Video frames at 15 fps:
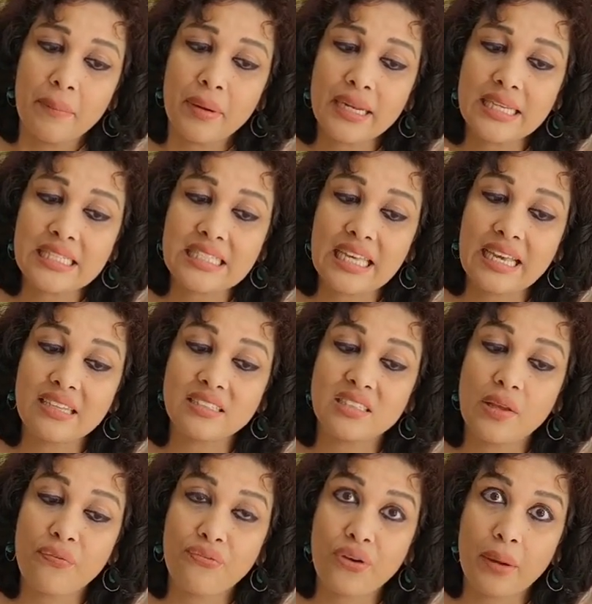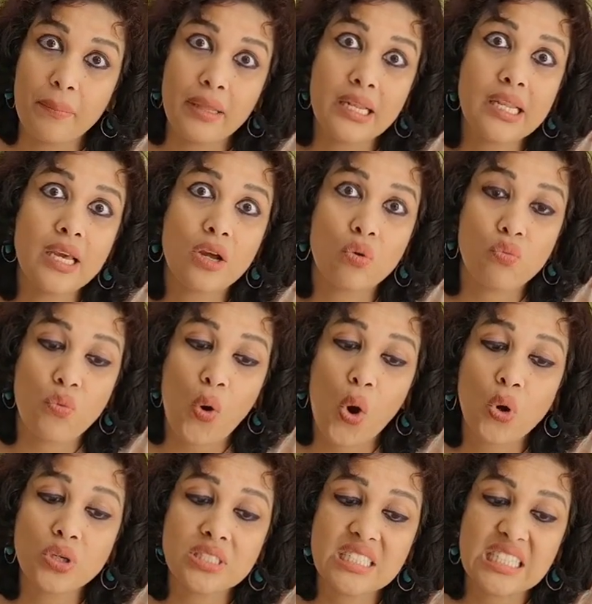But he says the familiar
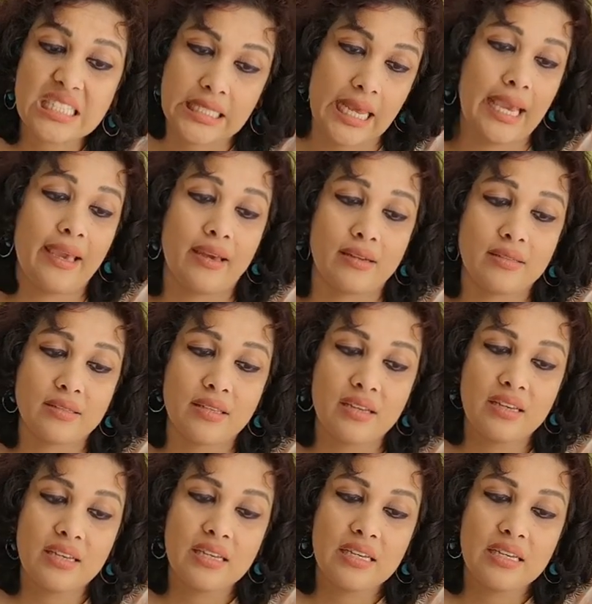worn stairs